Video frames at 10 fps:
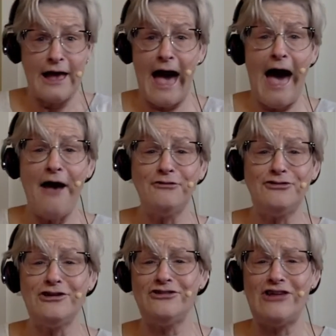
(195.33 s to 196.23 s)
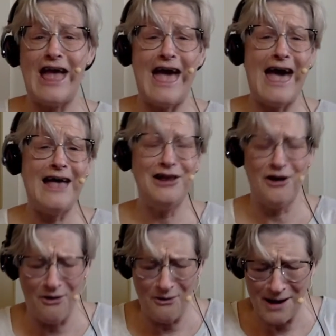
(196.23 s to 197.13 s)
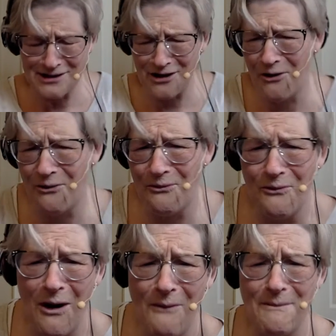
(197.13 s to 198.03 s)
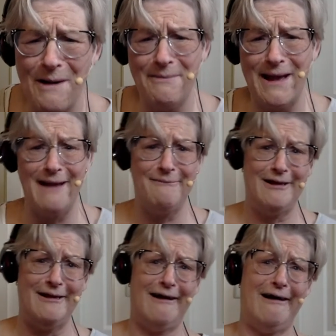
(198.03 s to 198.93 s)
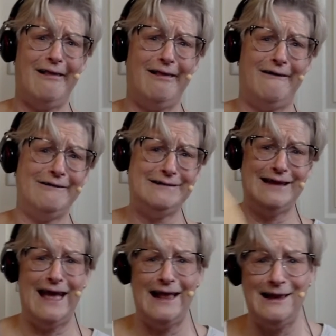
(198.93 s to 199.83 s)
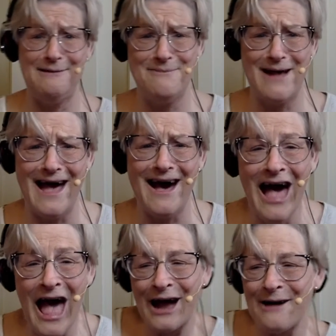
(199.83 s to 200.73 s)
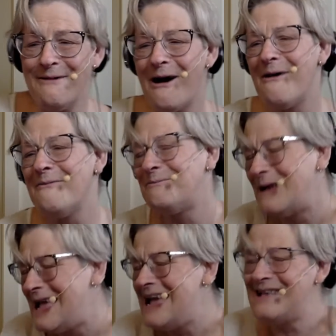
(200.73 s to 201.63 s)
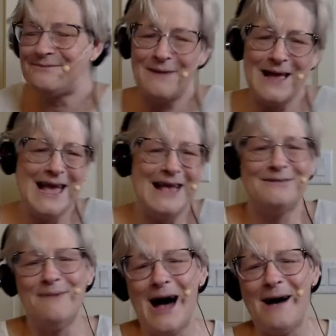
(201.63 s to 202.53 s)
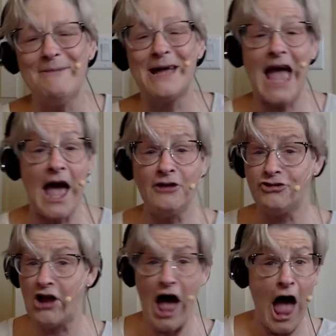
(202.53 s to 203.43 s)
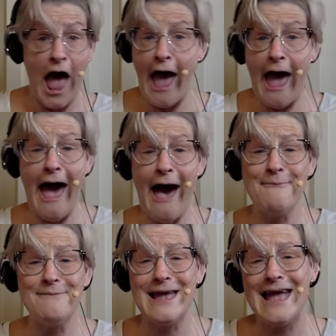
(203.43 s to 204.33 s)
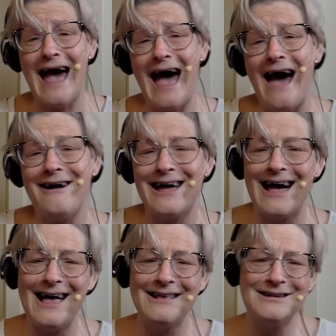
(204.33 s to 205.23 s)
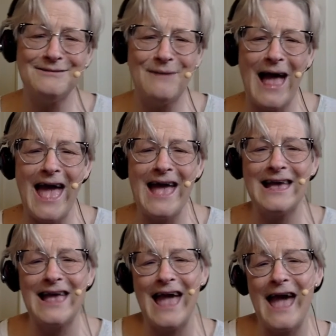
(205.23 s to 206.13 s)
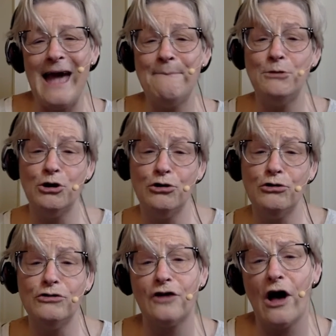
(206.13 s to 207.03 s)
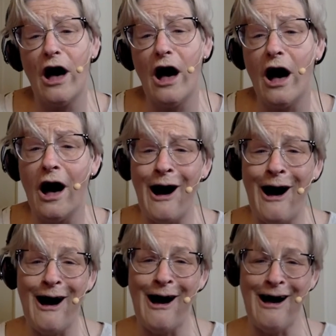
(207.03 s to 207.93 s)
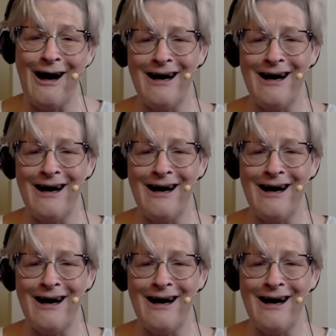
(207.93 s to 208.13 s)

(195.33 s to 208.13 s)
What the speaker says: couch and chair. No, I don't want my baby doll or teddy bear. Come on, please, please, mama, can't you help me out? 'Cause the blankie blues are